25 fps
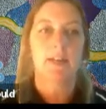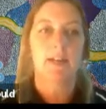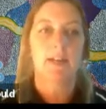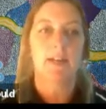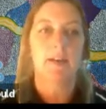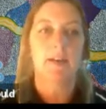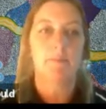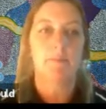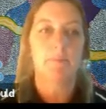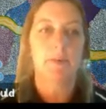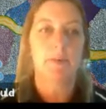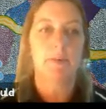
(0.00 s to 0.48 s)

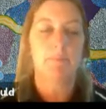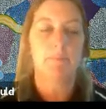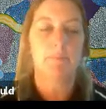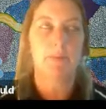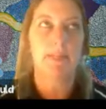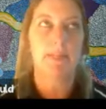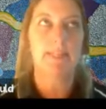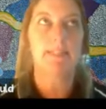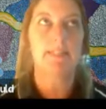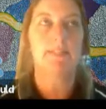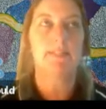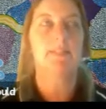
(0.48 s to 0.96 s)
Um, but I'm
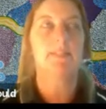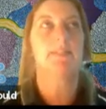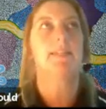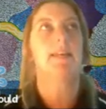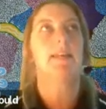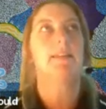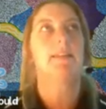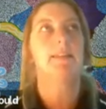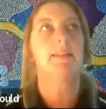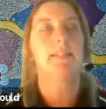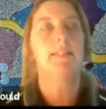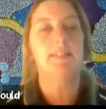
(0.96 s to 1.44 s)
pleased to
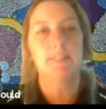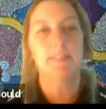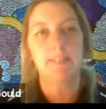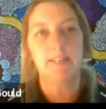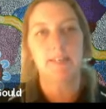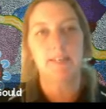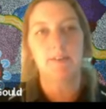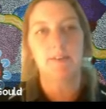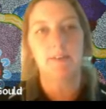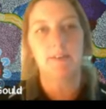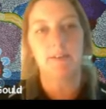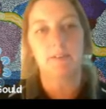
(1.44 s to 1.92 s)
say this
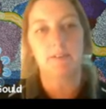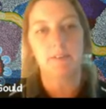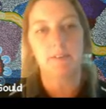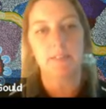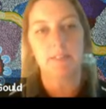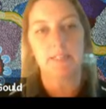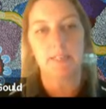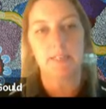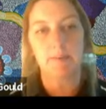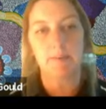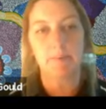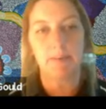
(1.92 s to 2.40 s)
year
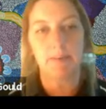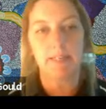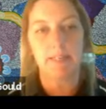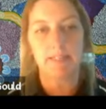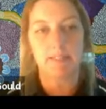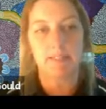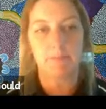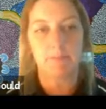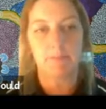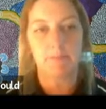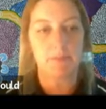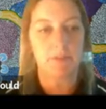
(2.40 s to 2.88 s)
the
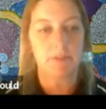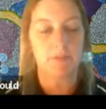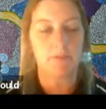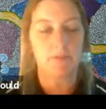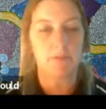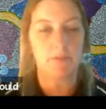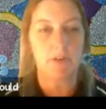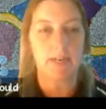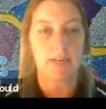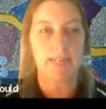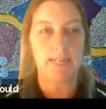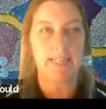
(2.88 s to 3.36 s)
Japanese were
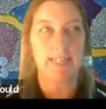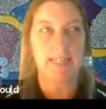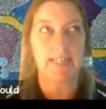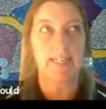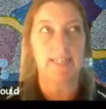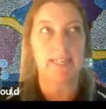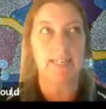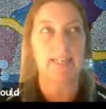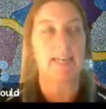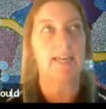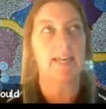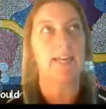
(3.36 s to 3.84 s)

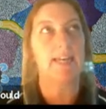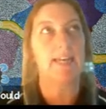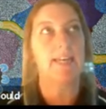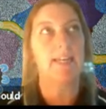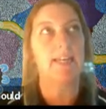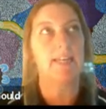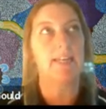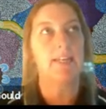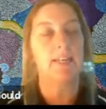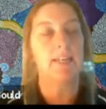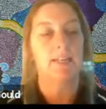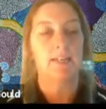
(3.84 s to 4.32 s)
trialing
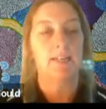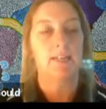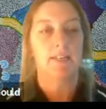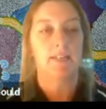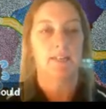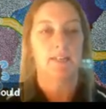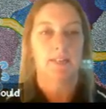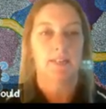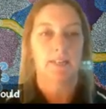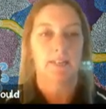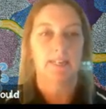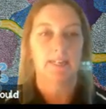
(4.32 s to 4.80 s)
a
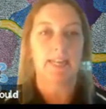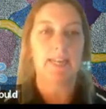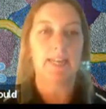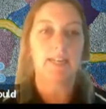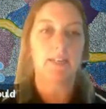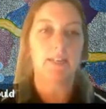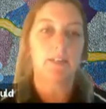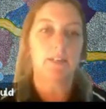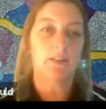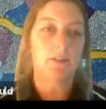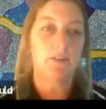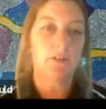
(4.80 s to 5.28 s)

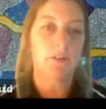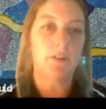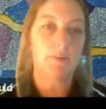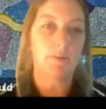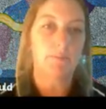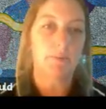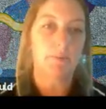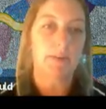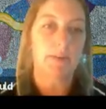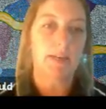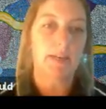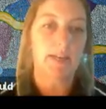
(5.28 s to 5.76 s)
leg
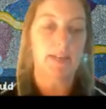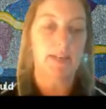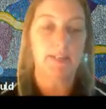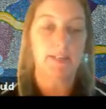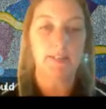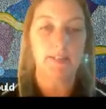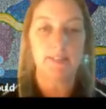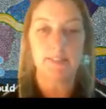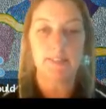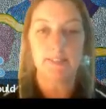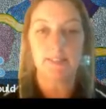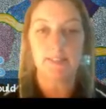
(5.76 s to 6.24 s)
loop
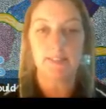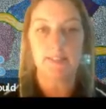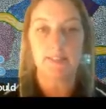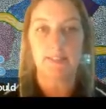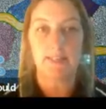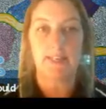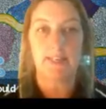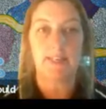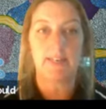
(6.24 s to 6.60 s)
harness,